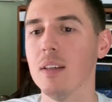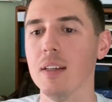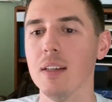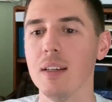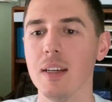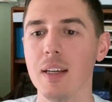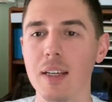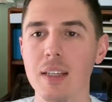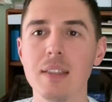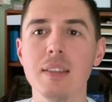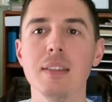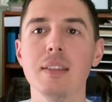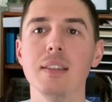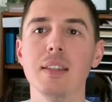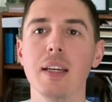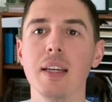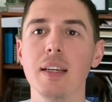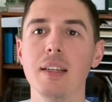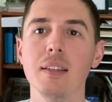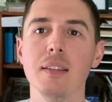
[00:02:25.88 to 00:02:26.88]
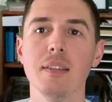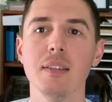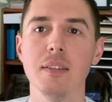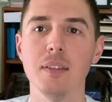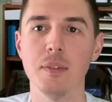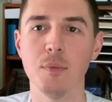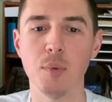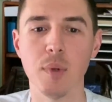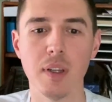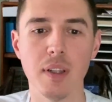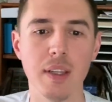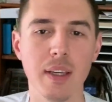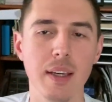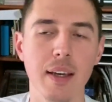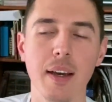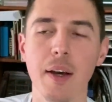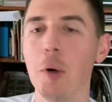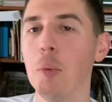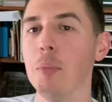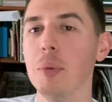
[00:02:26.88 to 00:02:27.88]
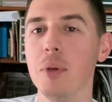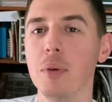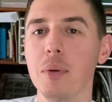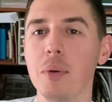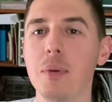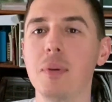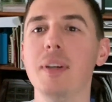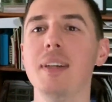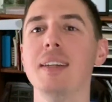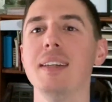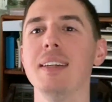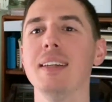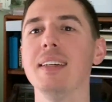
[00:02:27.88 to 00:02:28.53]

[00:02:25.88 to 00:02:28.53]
I can say to really help you.